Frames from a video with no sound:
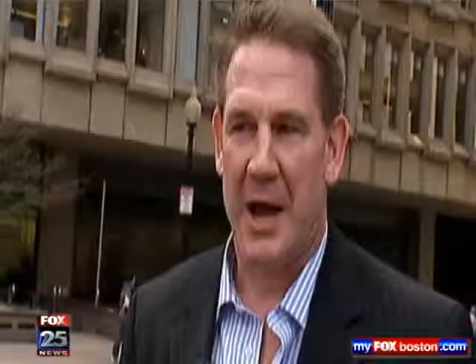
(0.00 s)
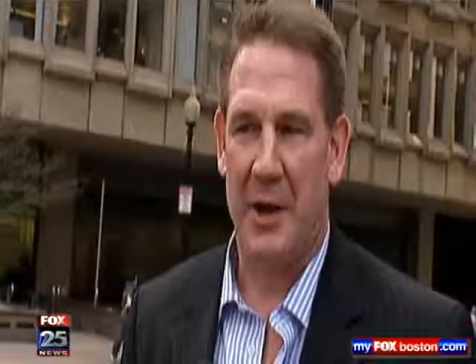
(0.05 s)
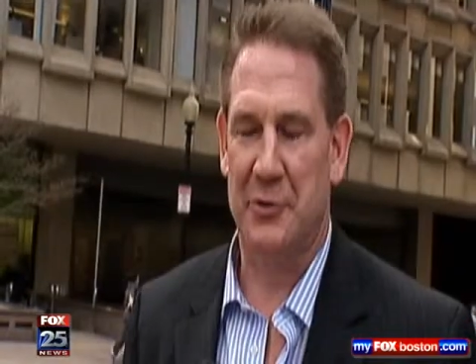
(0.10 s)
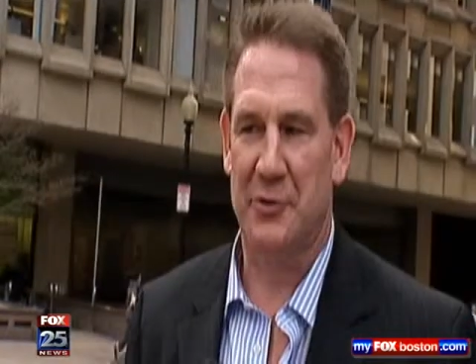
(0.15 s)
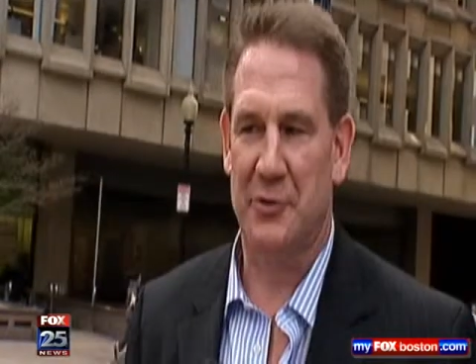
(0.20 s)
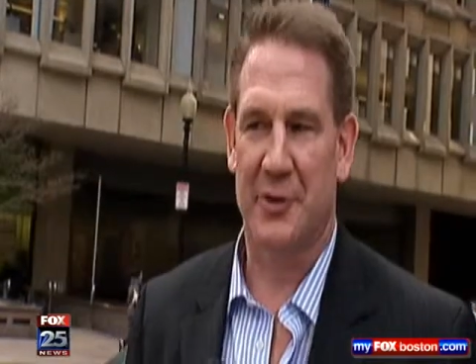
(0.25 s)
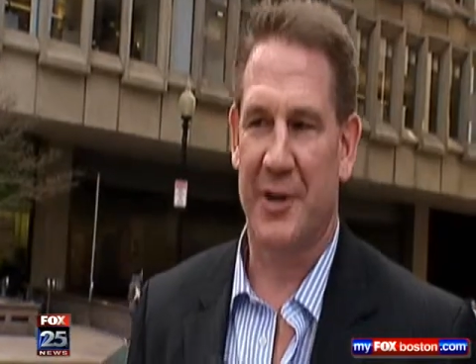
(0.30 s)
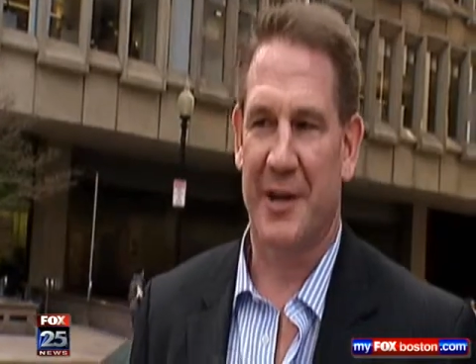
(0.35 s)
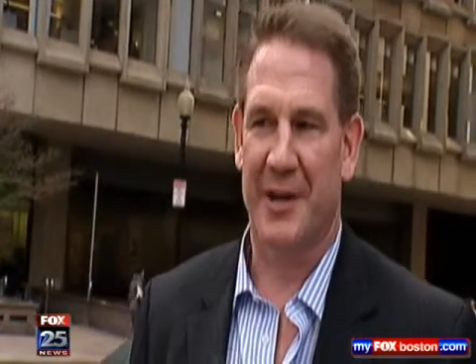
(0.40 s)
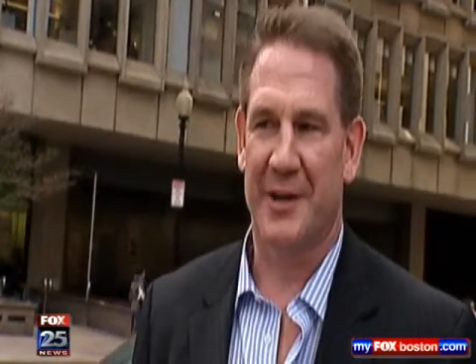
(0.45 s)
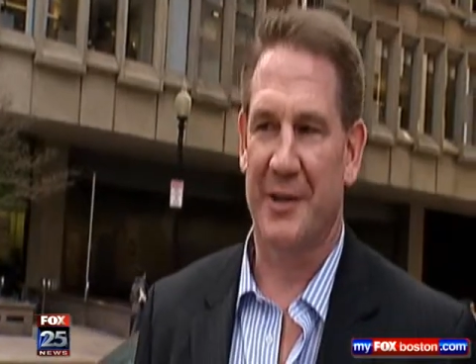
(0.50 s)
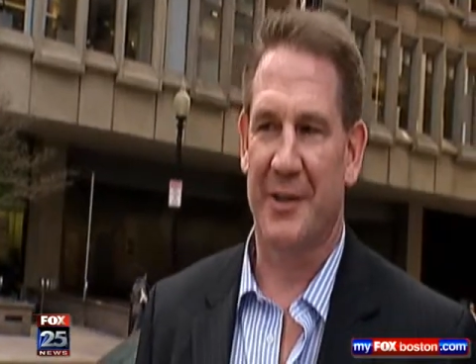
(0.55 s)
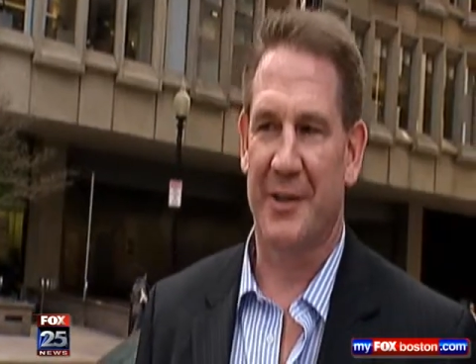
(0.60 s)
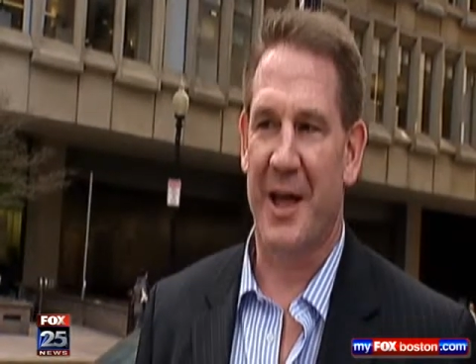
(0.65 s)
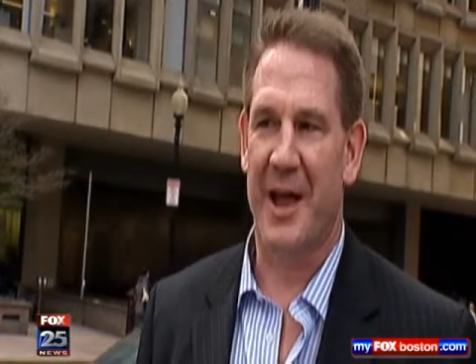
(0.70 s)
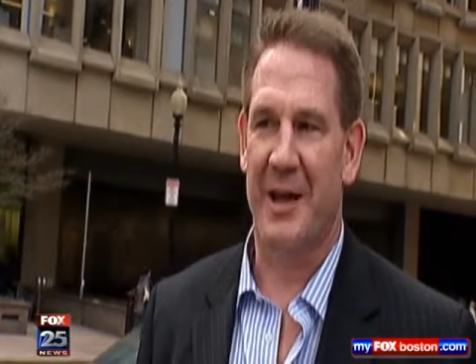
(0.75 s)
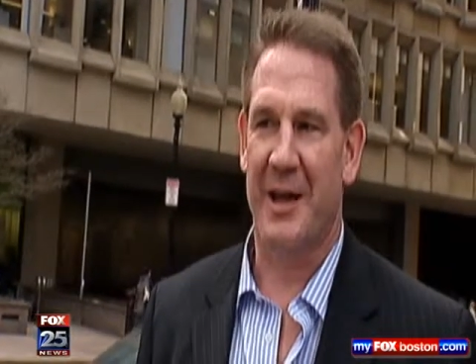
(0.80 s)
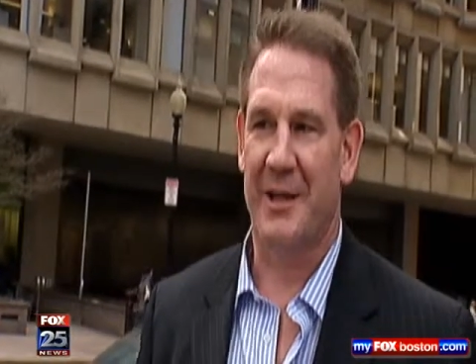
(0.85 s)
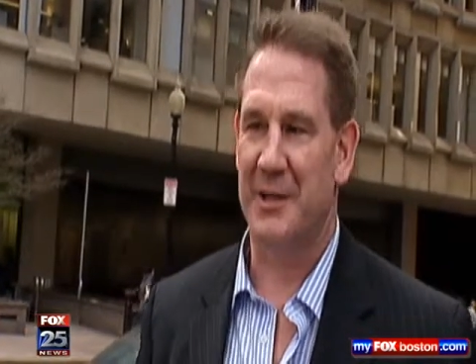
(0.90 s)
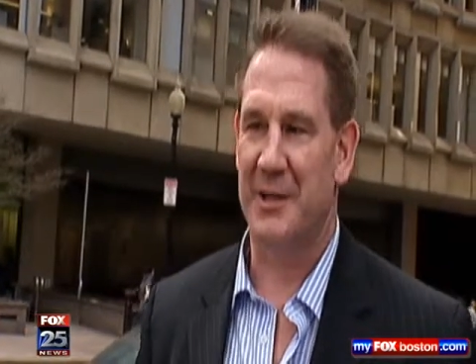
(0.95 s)
I was looking
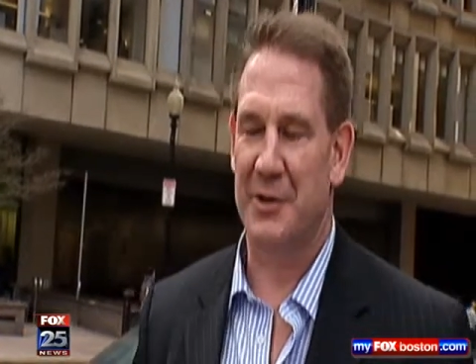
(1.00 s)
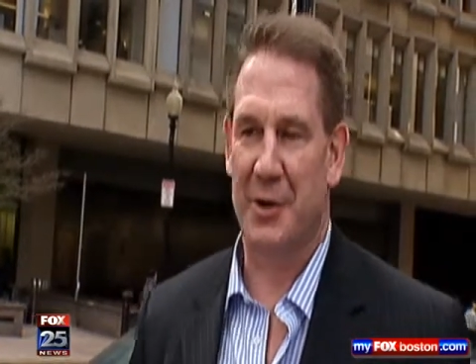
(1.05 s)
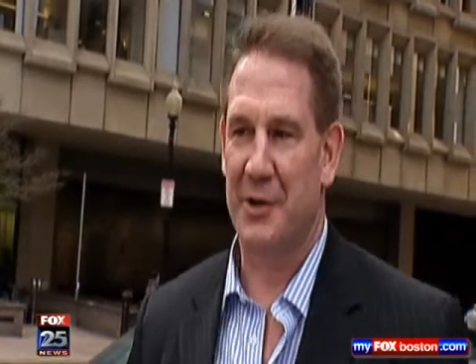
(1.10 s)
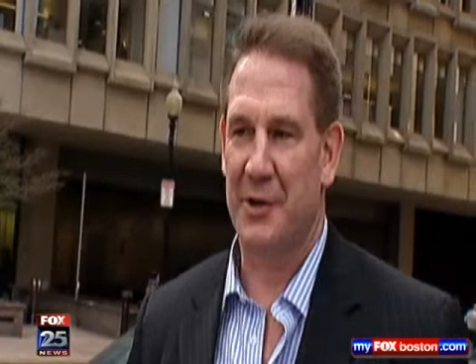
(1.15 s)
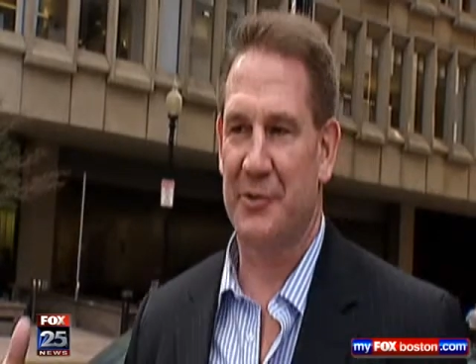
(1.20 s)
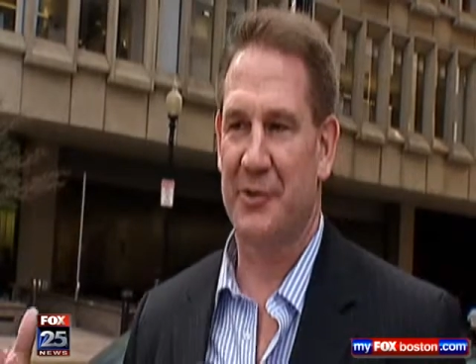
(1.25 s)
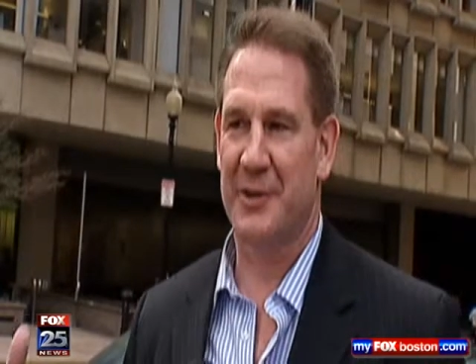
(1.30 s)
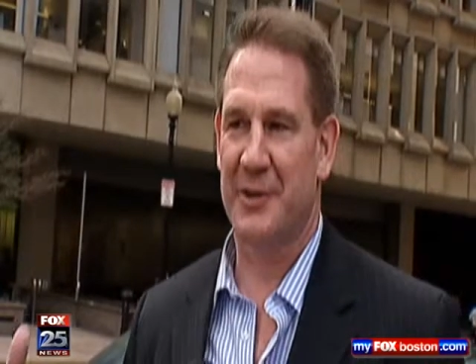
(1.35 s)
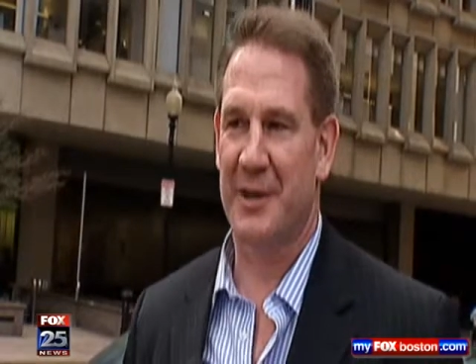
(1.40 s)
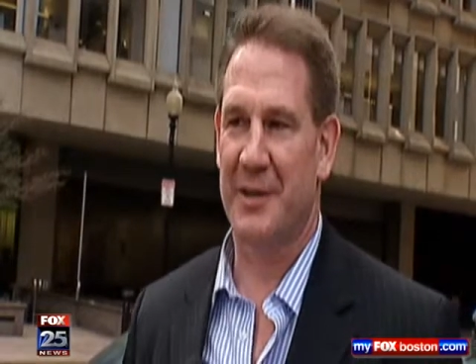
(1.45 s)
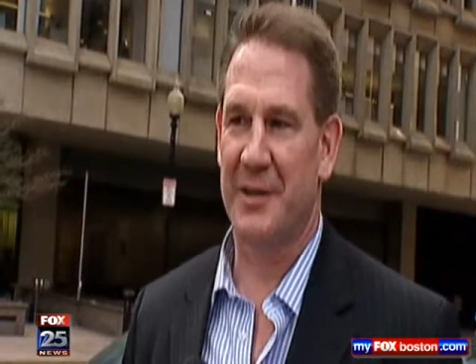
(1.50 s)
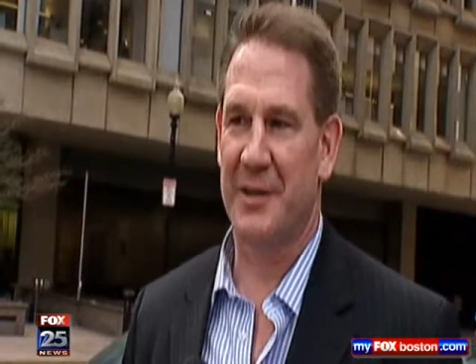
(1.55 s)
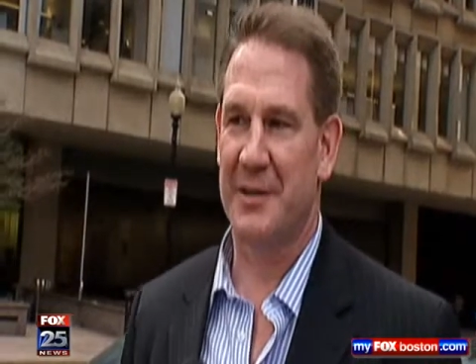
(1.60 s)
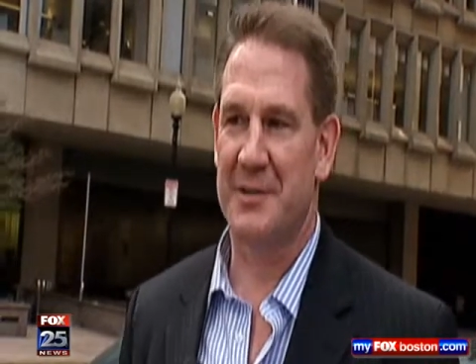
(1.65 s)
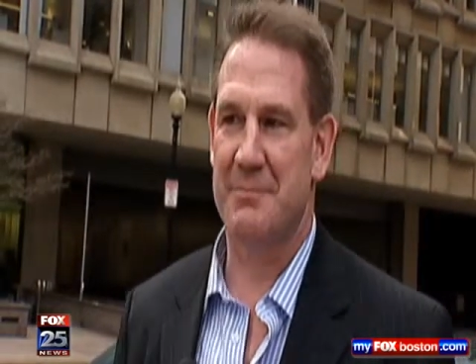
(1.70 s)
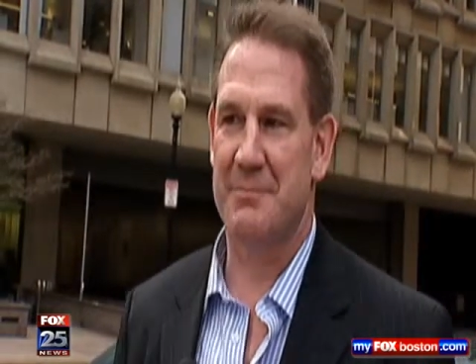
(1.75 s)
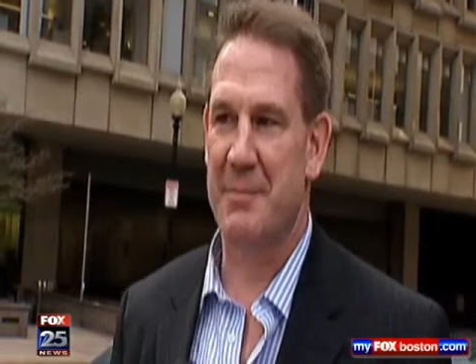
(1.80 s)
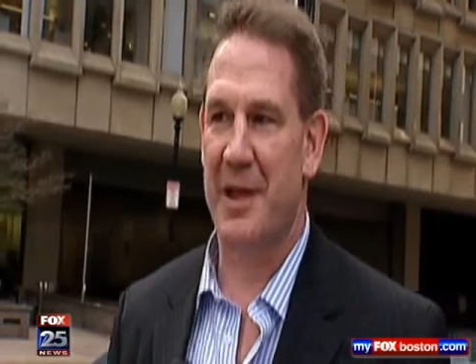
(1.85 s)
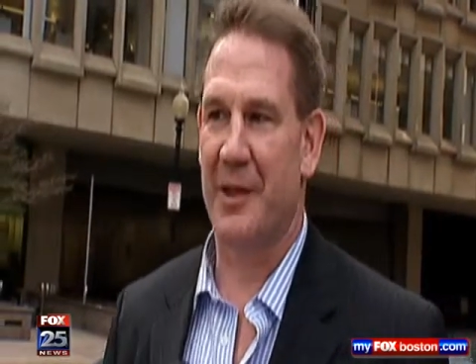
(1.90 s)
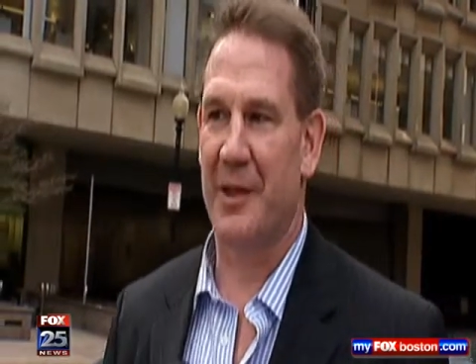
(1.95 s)
online, and all of a sudden I'm
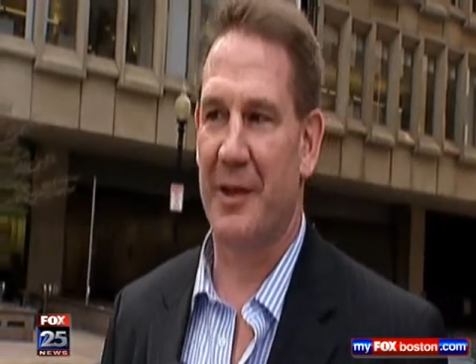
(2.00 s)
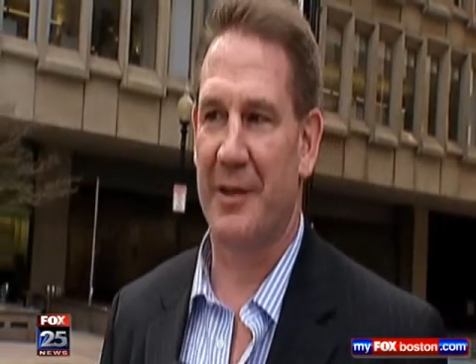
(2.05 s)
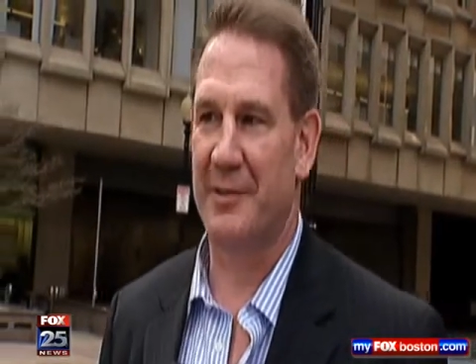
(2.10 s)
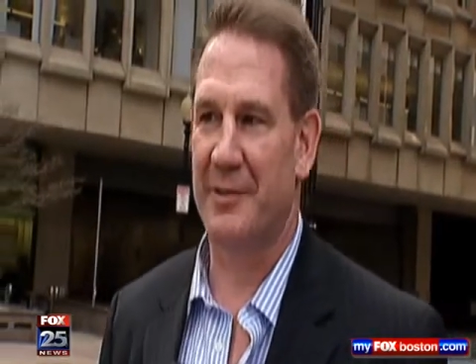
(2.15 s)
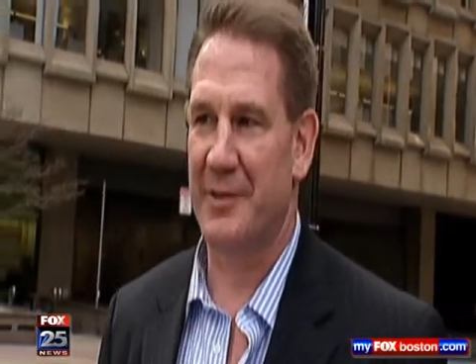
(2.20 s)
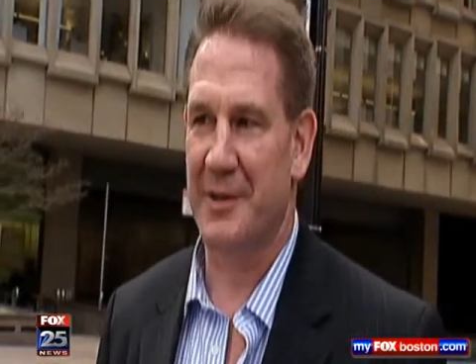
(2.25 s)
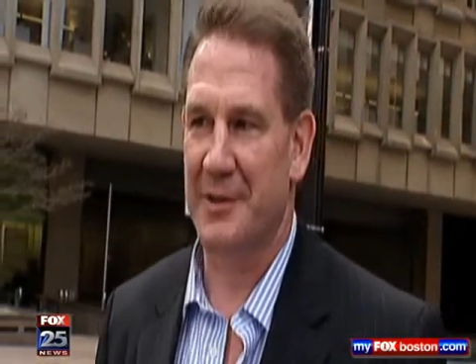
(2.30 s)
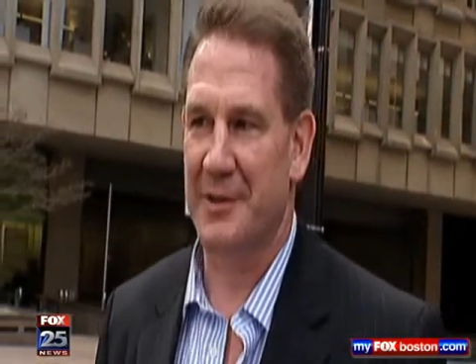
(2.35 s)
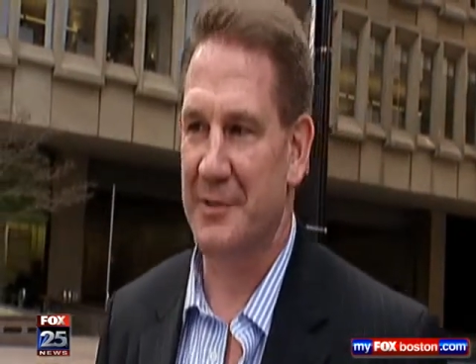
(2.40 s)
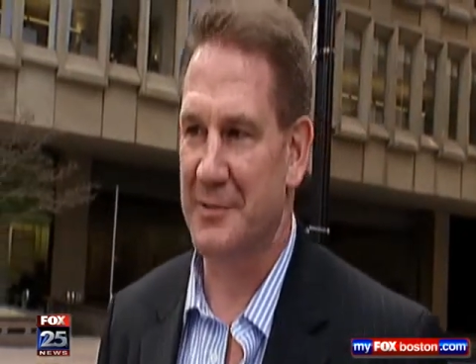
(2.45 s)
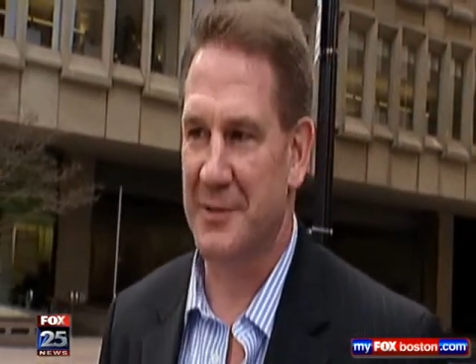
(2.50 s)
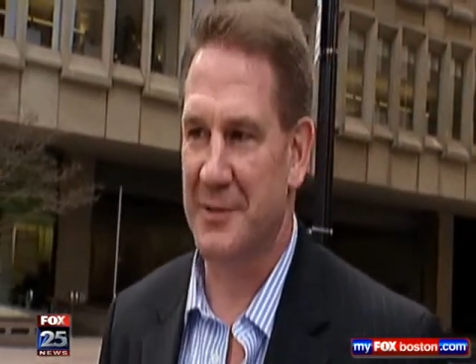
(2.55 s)
getting mail on things